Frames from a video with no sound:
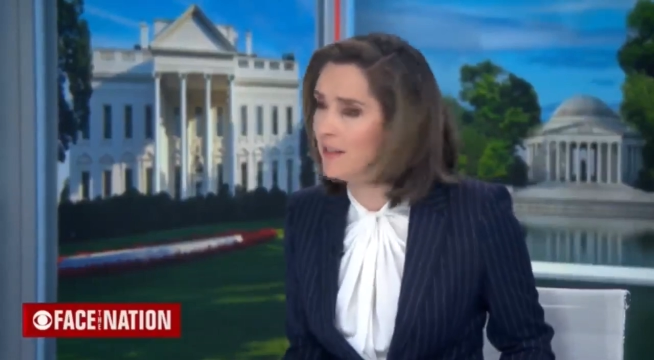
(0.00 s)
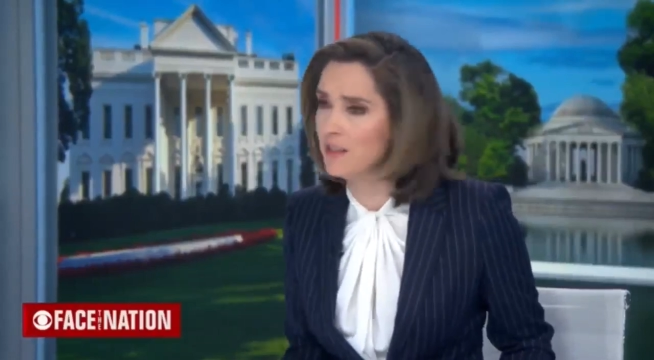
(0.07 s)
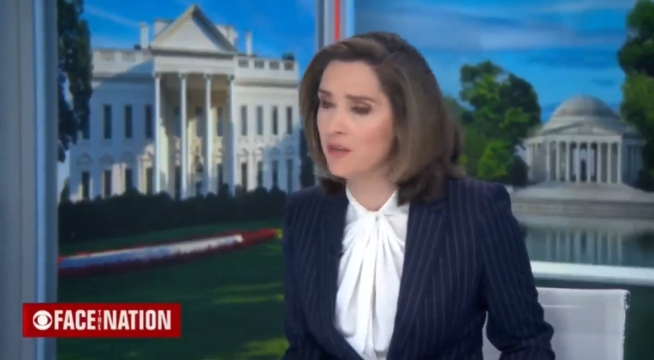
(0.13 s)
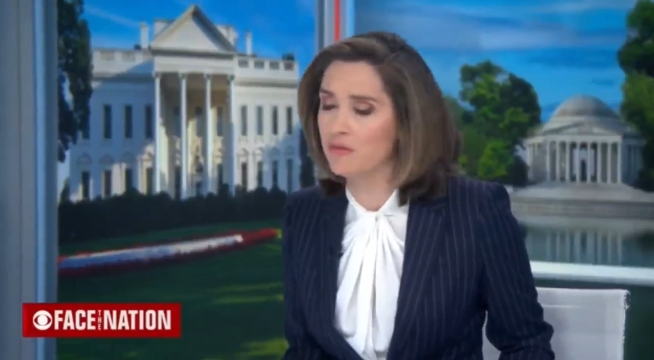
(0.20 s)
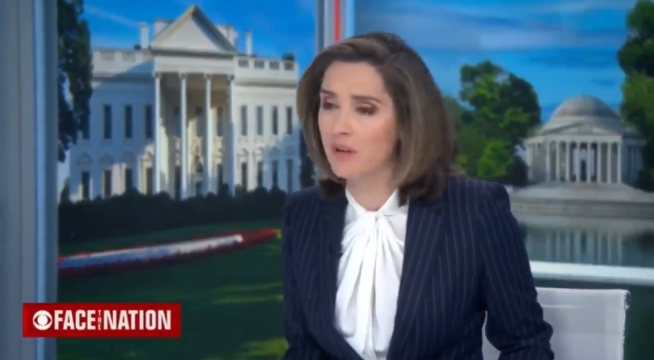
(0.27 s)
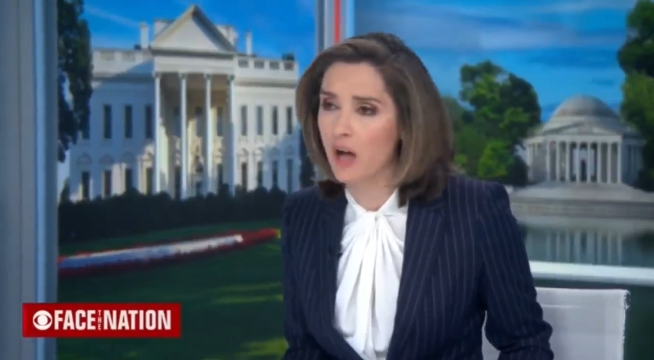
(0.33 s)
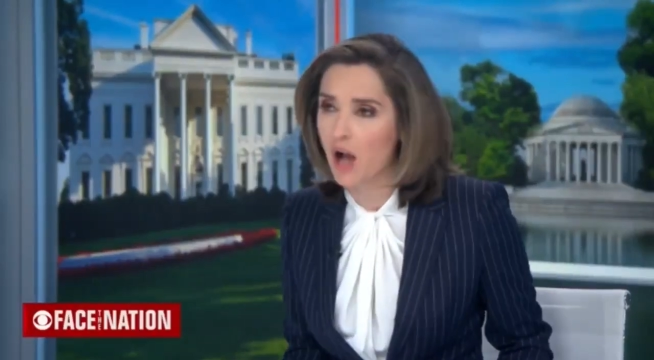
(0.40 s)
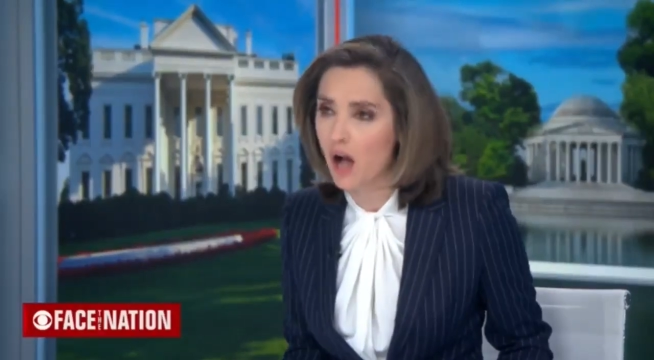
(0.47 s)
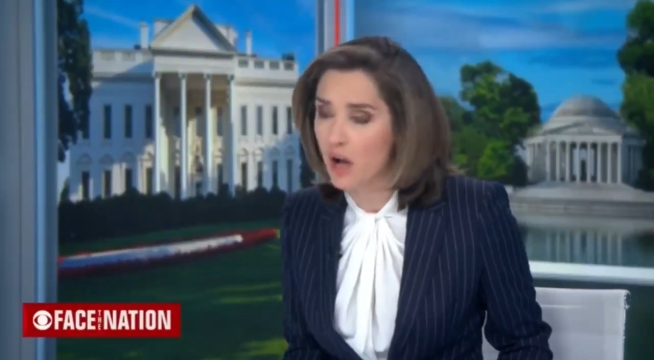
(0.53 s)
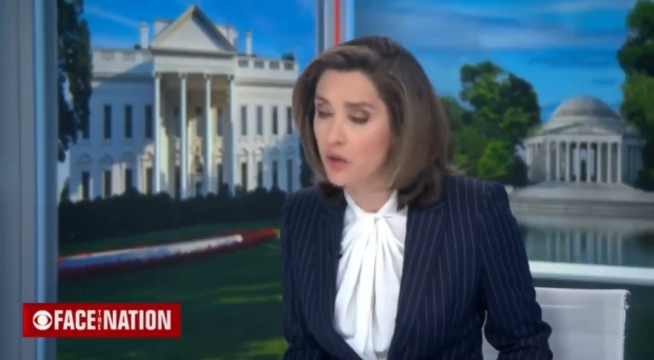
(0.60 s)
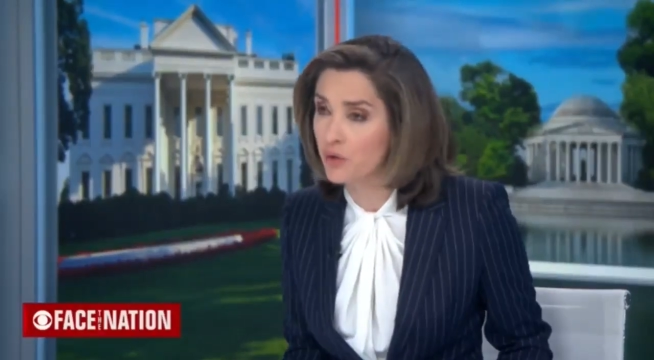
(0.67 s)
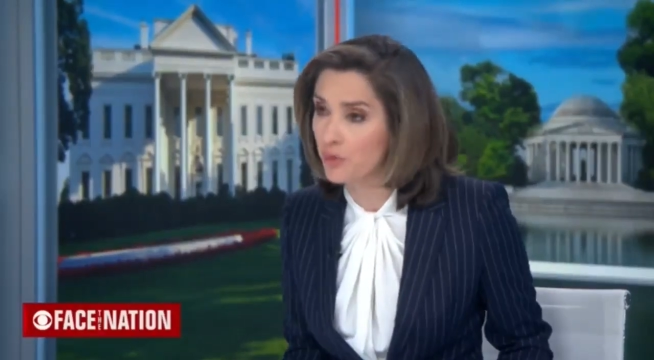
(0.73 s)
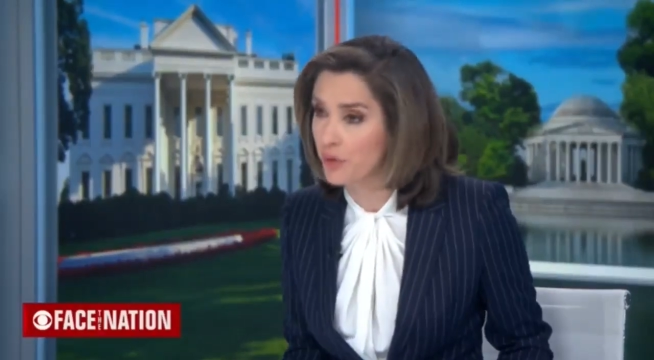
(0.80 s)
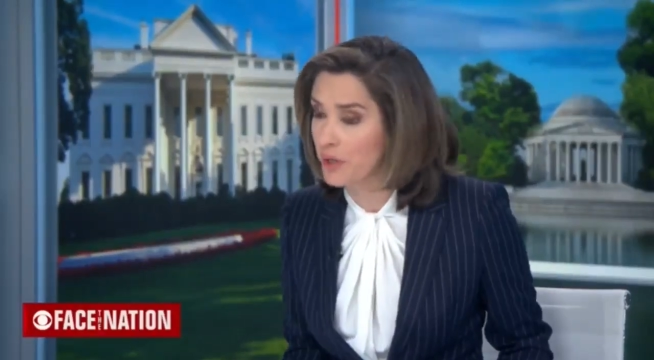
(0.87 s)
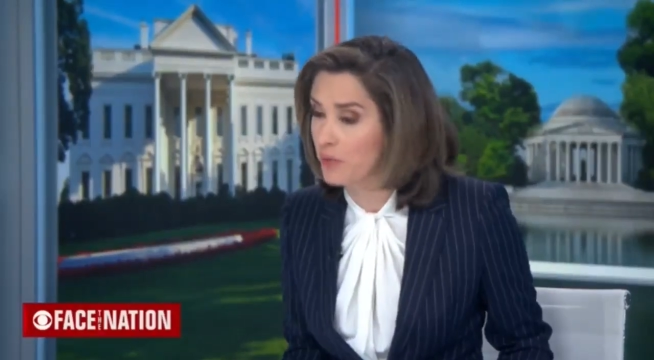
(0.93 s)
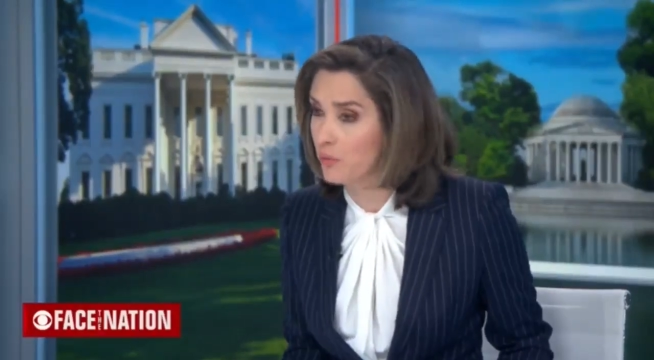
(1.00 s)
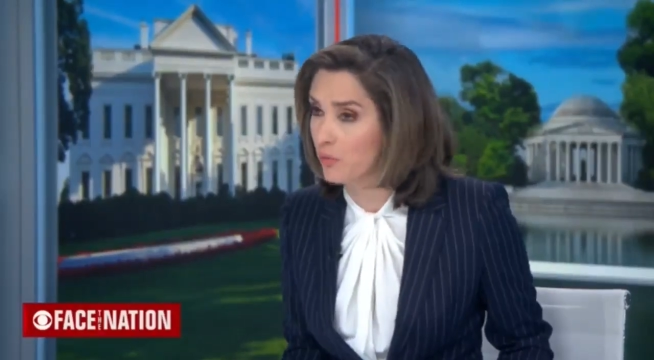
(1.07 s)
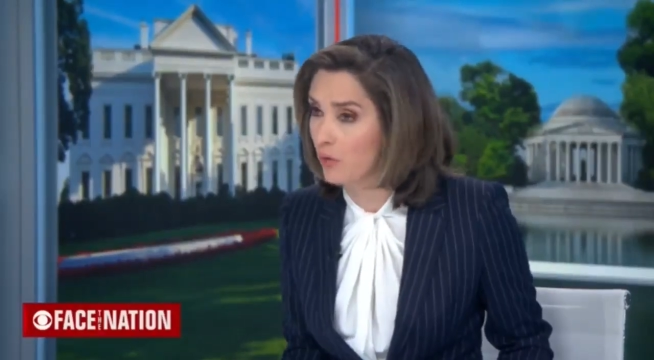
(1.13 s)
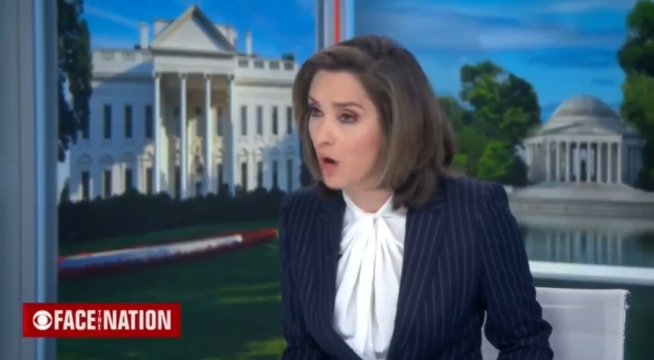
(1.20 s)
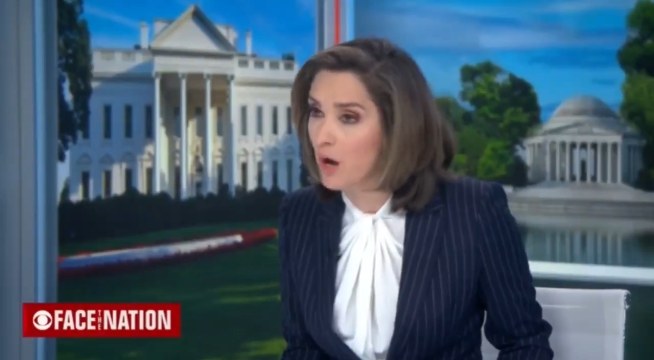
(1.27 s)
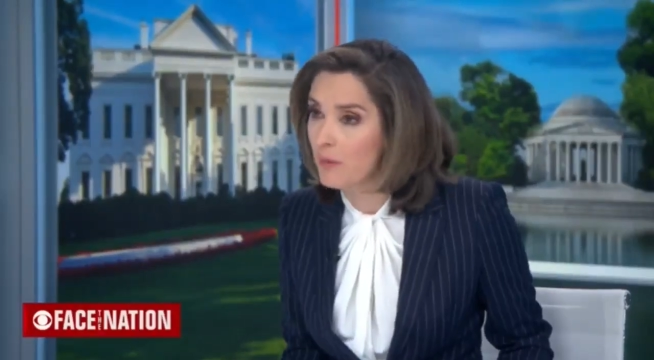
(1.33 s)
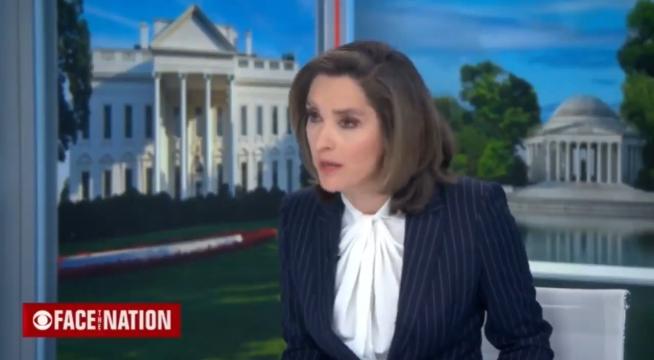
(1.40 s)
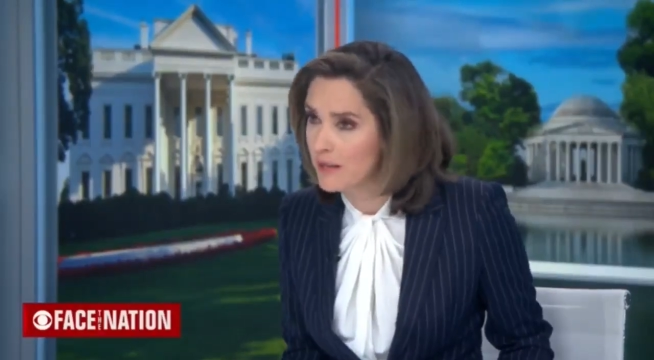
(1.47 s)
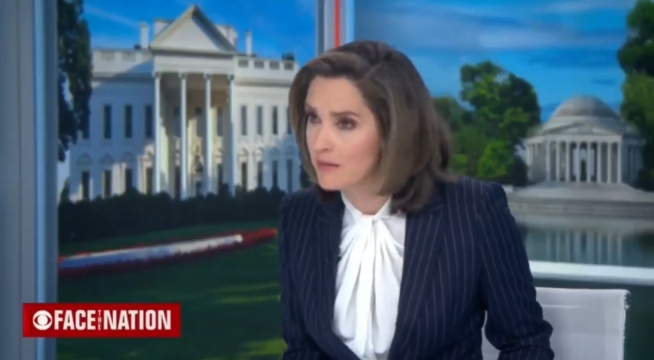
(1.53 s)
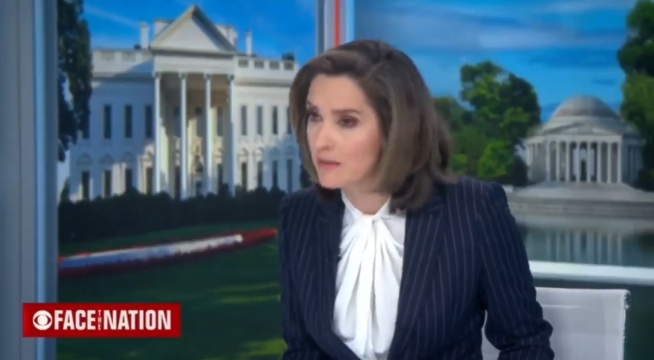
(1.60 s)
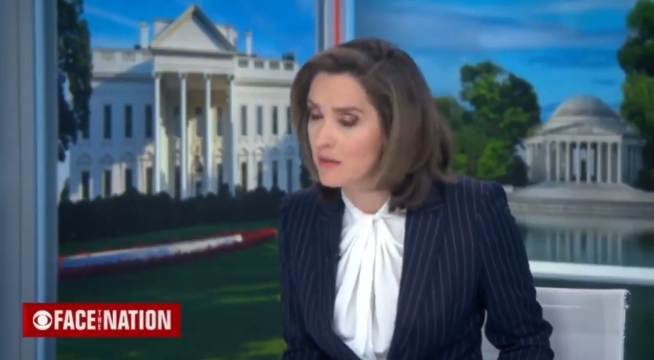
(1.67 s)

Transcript: of concrete promise